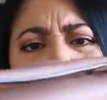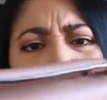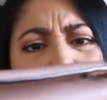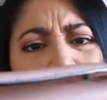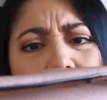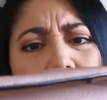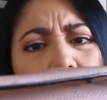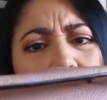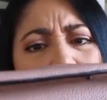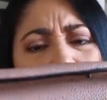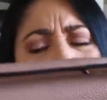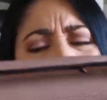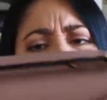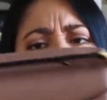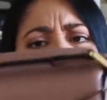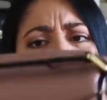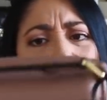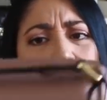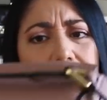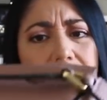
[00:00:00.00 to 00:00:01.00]
I think goes uh,
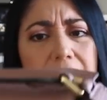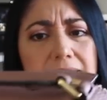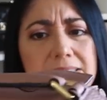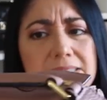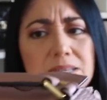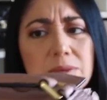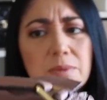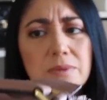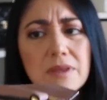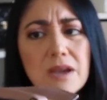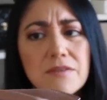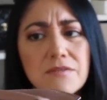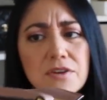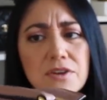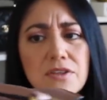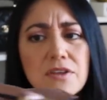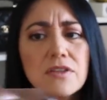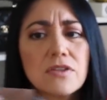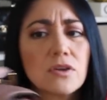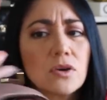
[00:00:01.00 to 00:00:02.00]
very nicely with
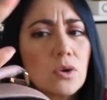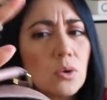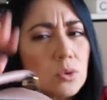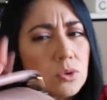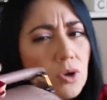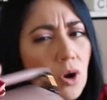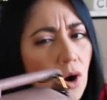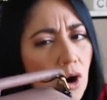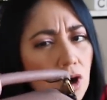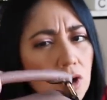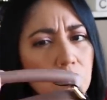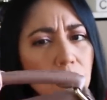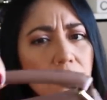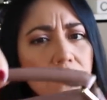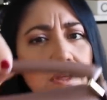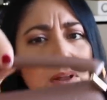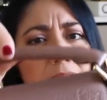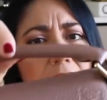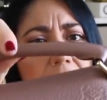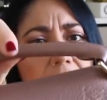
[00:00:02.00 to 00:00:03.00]
everything. The gold hardware that it